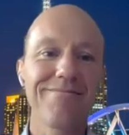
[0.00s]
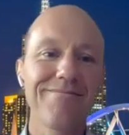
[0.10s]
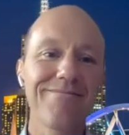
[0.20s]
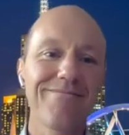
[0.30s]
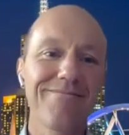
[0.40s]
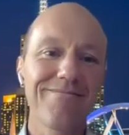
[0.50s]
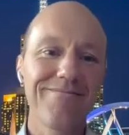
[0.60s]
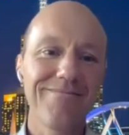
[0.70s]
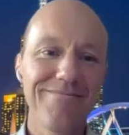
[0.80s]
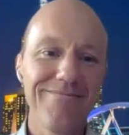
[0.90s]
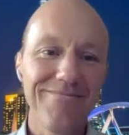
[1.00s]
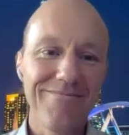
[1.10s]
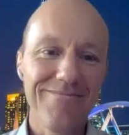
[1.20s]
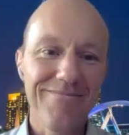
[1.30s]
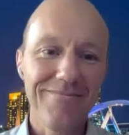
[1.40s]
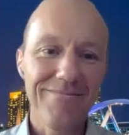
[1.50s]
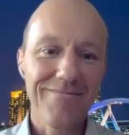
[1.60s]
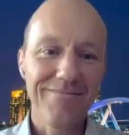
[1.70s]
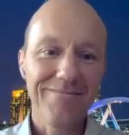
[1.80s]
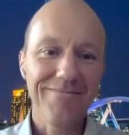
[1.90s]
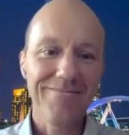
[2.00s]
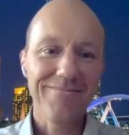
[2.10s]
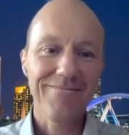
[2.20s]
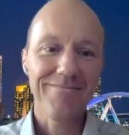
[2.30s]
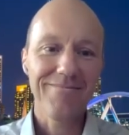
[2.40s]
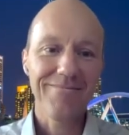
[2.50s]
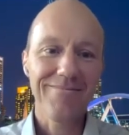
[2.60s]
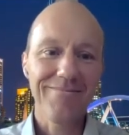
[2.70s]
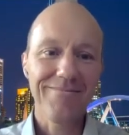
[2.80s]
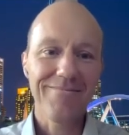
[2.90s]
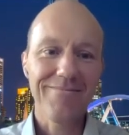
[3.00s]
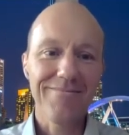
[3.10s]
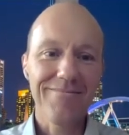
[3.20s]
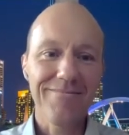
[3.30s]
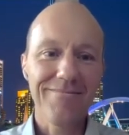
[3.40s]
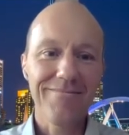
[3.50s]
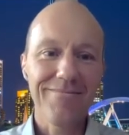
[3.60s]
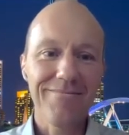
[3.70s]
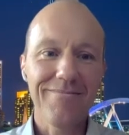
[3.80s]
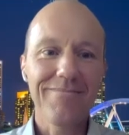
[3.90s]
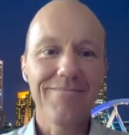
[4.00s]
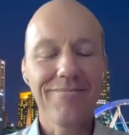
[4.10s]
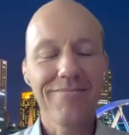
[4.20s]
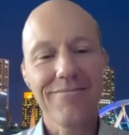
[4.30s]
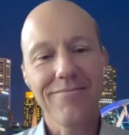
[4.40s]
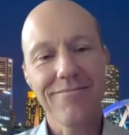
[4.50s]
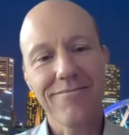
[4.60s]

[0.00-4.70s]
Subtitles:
The person shown says nothing.